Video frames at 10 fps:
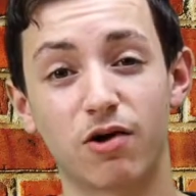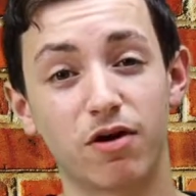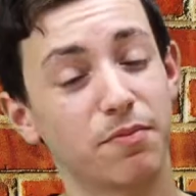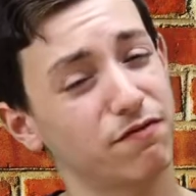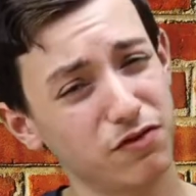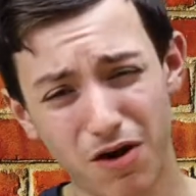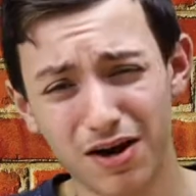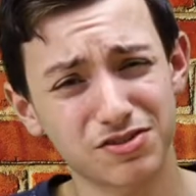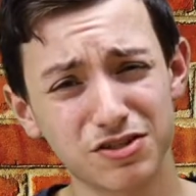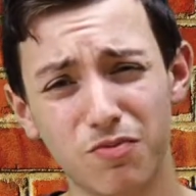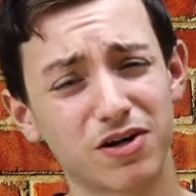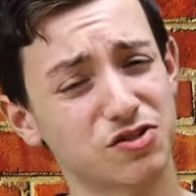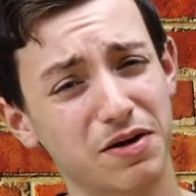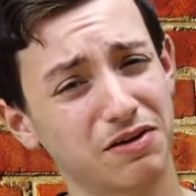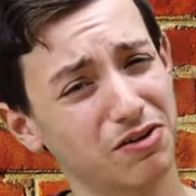But if you honestly you want to
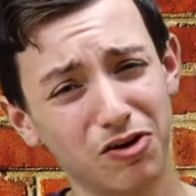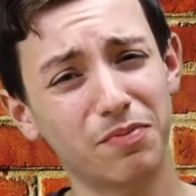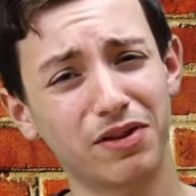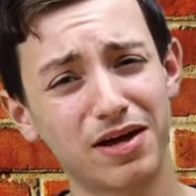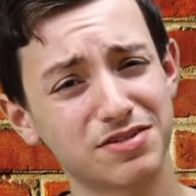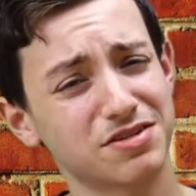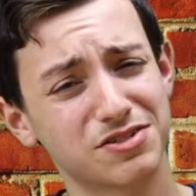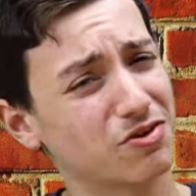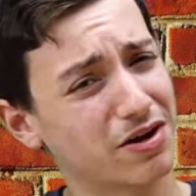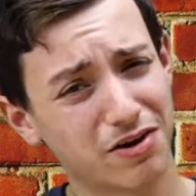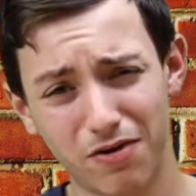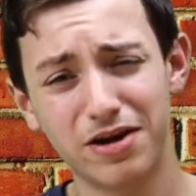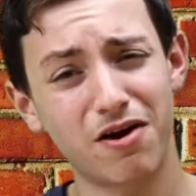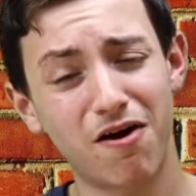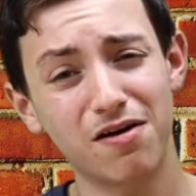spend a little bit less, still get a
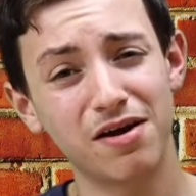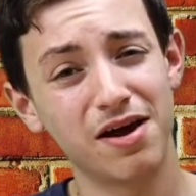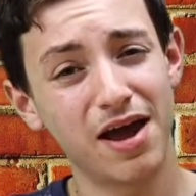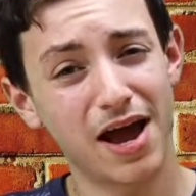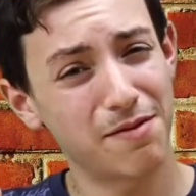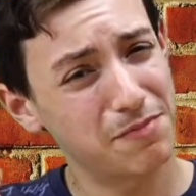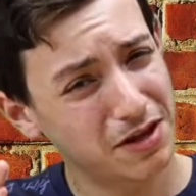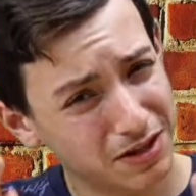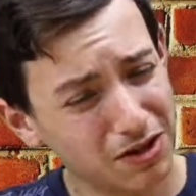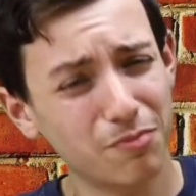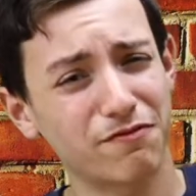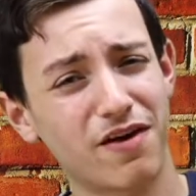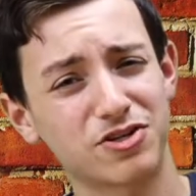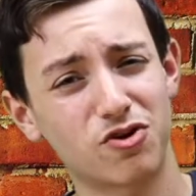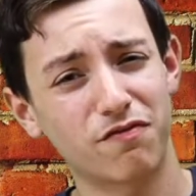great car, and be a little bit
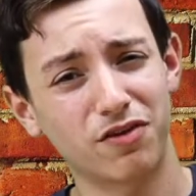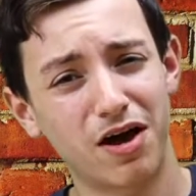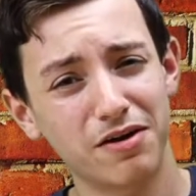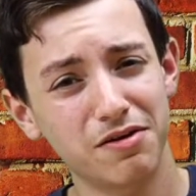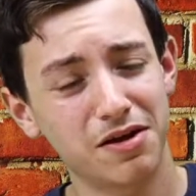faster off the line,